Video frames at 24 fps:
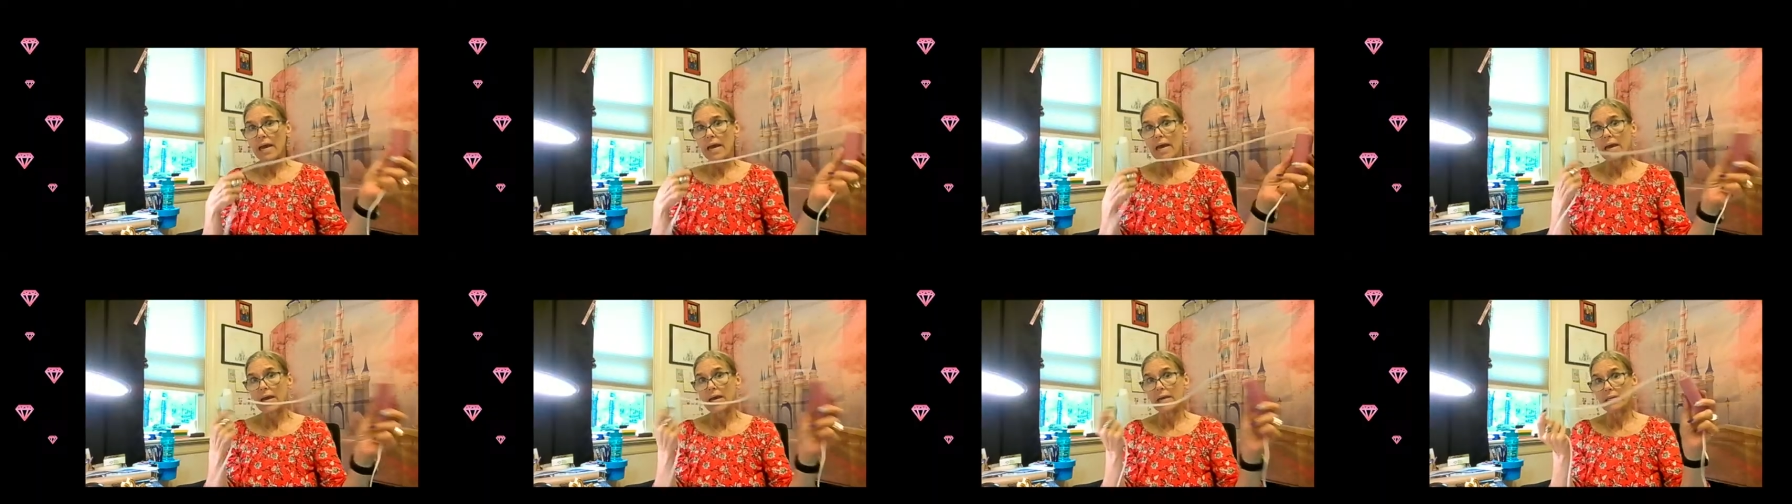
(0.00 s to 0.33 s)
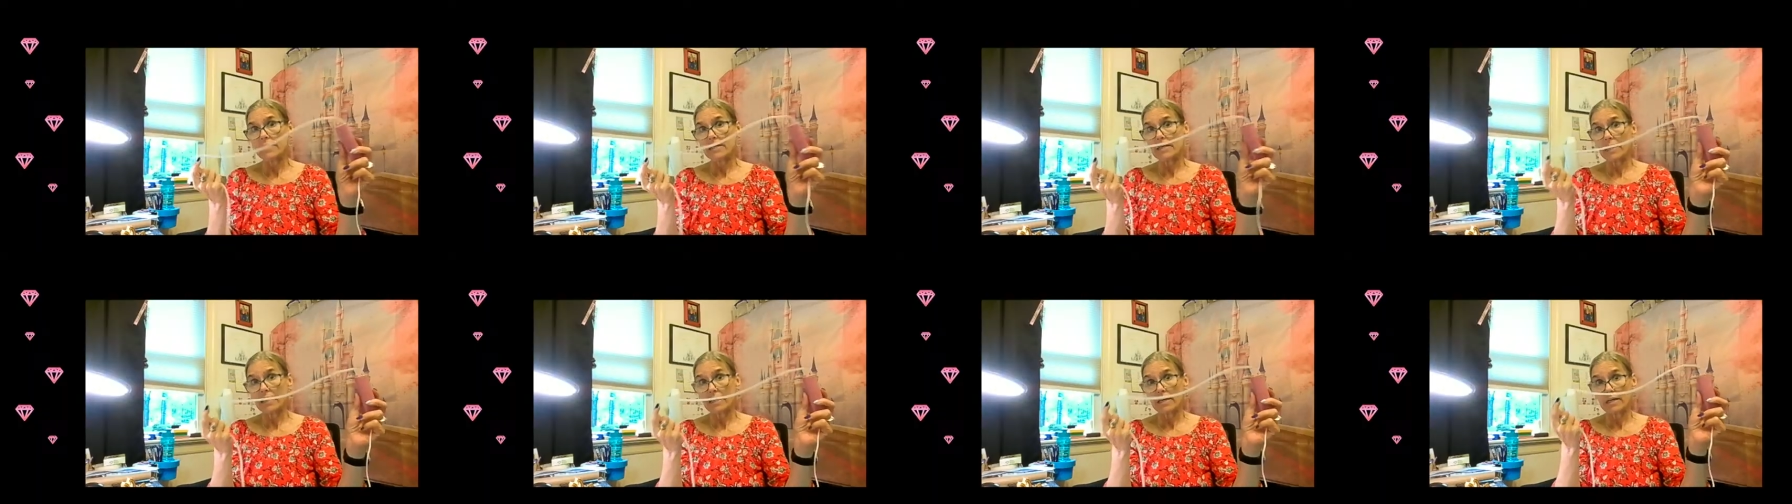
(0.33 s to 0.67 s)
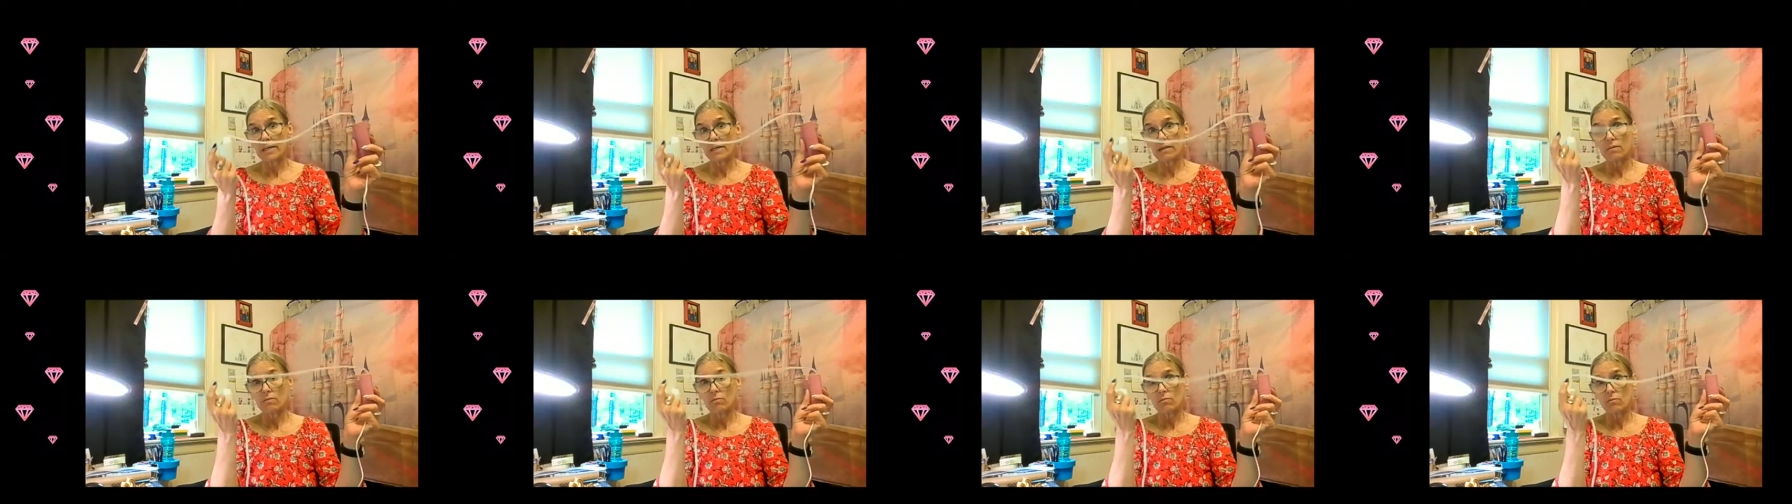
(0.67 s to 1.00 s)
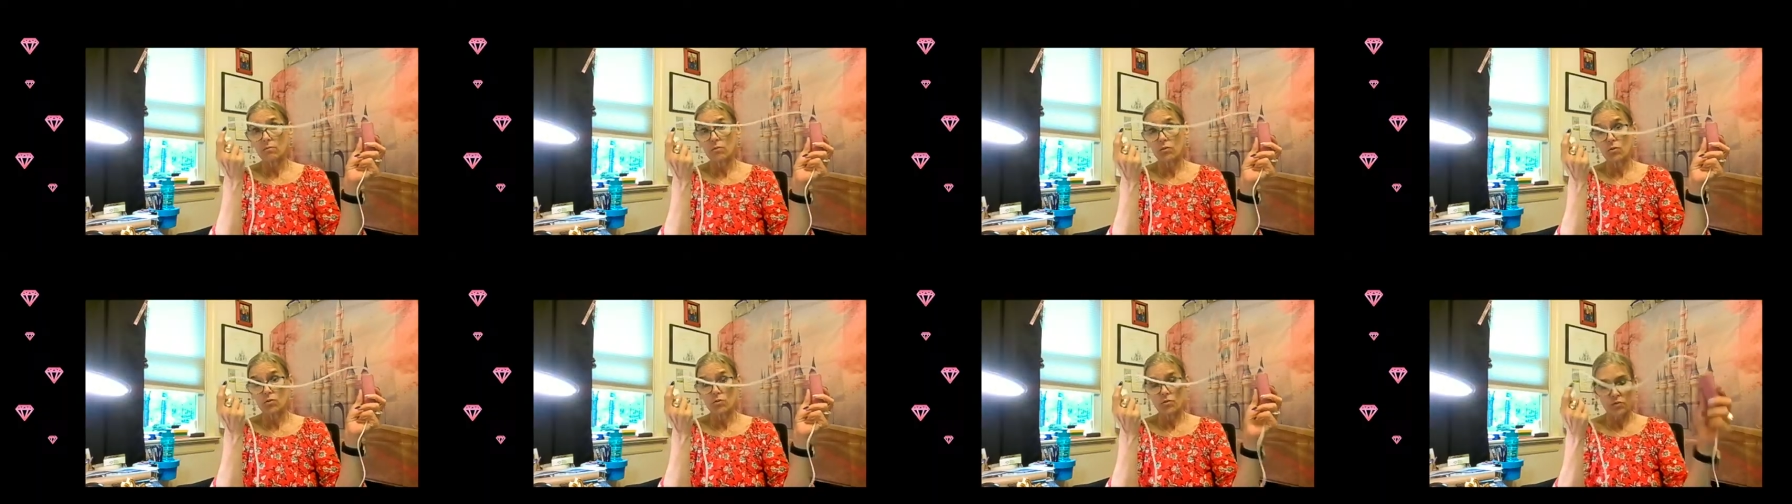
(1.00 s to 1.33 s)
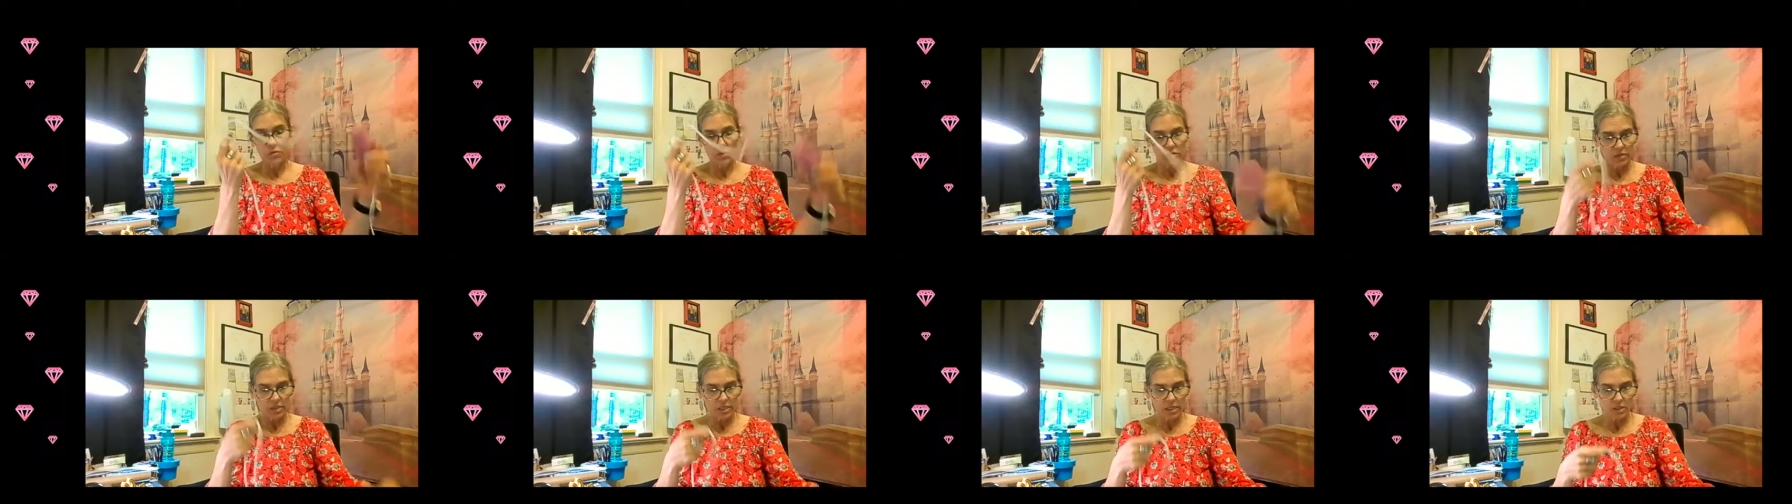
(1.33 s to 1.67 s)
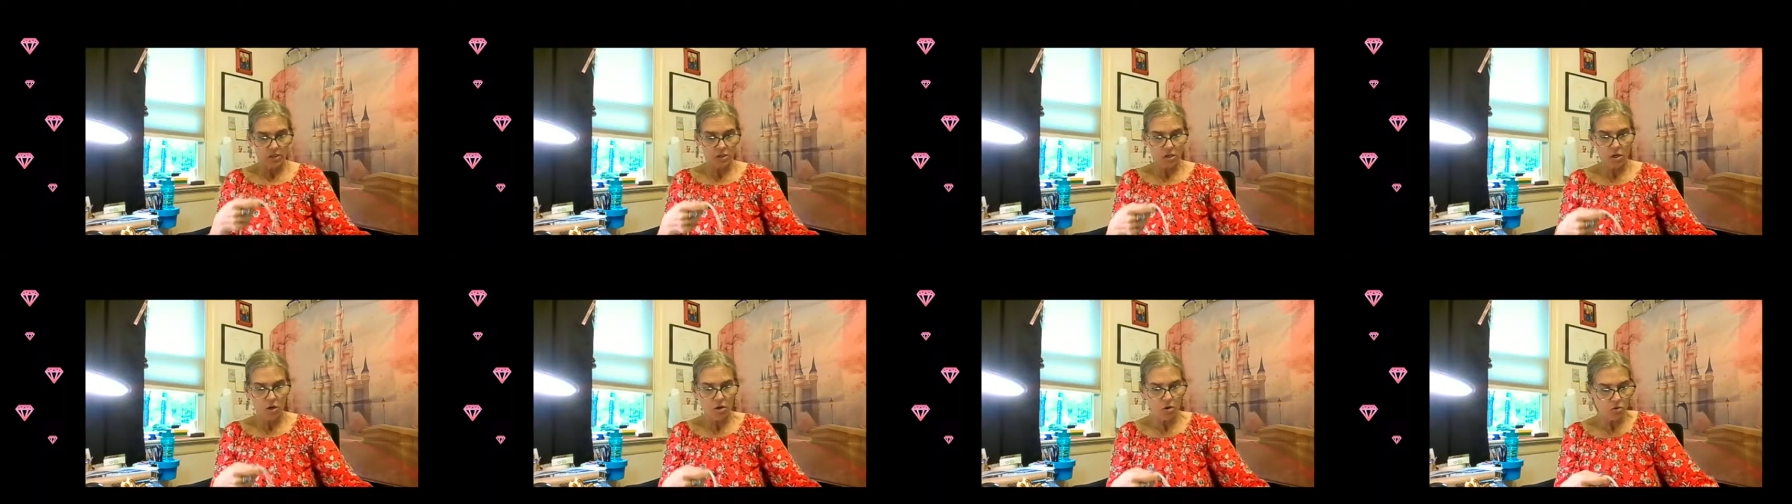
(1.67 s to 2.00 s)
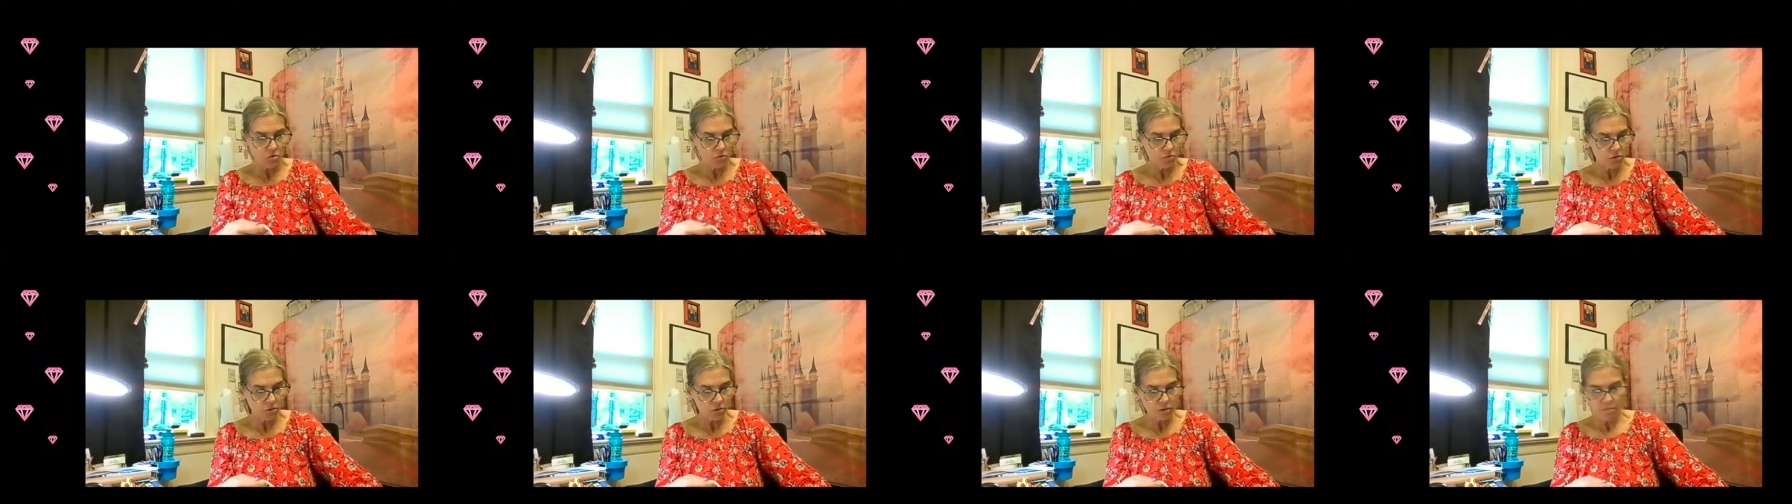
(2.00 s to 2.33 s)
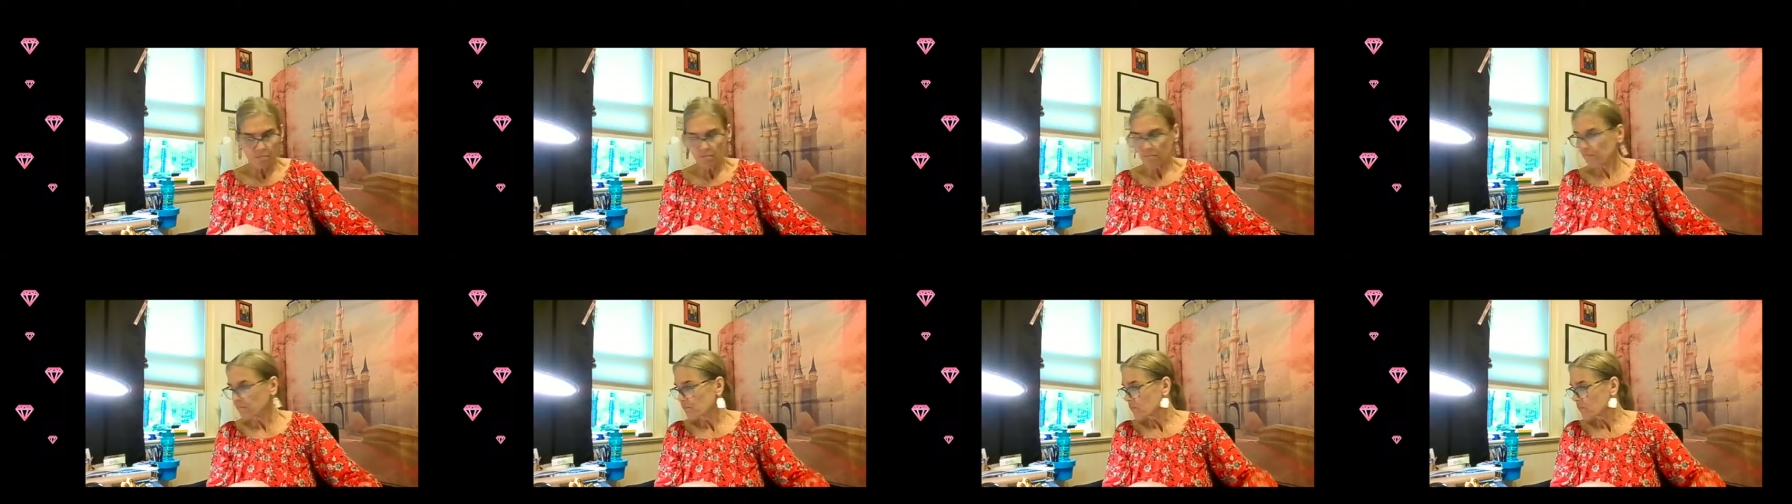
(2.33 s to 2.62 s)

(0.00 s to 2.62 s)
and it uses this hose.